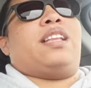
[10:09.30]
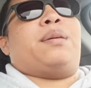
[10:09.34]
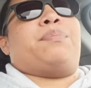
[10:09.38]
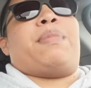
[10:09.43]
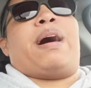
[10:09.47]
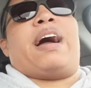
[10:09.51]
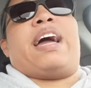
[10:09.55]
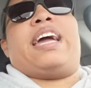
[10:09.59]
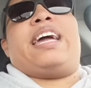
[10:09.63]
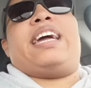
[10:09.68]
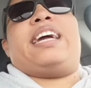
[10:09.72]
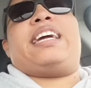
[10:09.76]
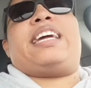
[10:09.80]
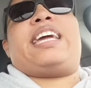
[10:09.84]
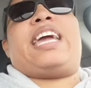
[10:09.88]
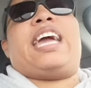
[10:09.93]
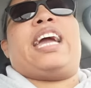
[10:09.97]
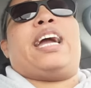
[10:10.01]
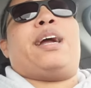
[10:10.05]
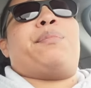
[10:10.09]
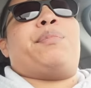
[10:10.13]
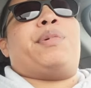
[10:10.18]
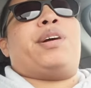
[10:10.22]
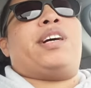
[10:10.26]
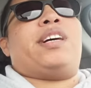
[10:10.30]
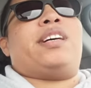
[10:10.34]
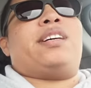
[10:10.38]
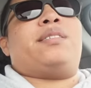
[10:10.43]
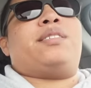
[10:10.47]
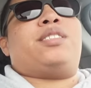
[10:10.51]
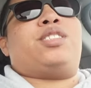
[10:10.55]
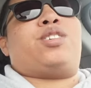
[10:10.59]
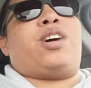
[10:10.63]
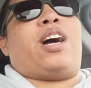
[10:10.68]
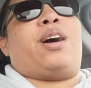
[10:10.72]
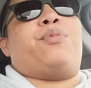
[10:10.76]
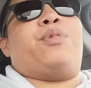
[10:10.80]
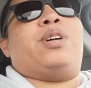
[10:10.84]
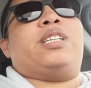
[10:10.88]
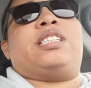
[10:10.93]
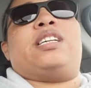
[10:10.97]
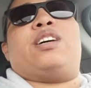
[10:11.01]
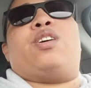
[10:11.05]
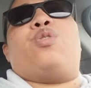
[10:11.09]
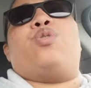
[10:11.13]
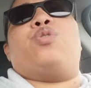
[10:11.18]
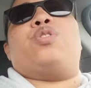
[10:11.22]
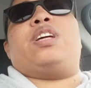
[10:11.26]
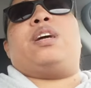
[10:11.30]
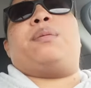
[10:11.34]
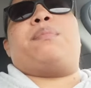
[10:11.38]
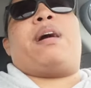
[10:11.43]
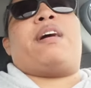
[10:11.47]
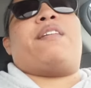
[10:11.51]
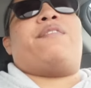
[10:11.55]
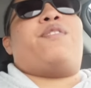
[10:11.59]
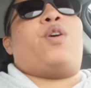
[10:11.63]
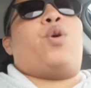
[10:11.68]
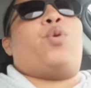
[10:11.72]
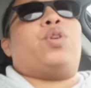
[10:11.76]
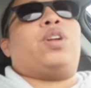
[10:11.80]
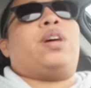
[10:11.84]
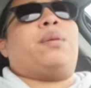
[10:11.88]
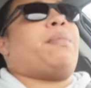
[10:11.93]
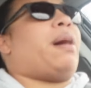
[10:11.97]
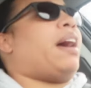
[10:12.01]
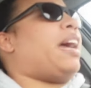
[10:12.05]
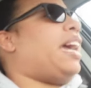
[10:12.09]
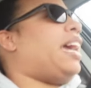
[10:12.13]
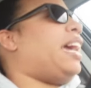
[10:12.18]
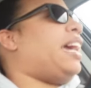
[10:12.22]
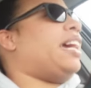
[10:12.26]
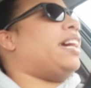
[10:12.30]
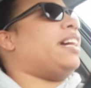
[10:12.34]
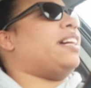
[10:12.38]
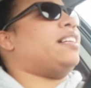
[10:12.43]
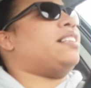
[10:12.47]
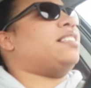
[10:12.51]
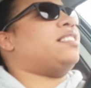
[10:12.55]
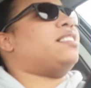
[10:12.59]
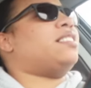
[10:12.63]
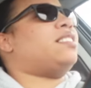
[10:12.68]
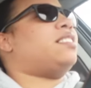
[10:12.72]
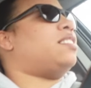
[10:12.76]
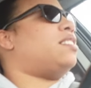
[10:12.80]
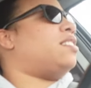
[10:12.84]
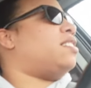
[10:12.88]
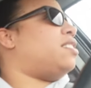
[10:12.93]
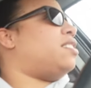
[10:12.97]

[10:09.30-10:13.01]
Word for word: my camera so I wasn't holding my phone in my hand.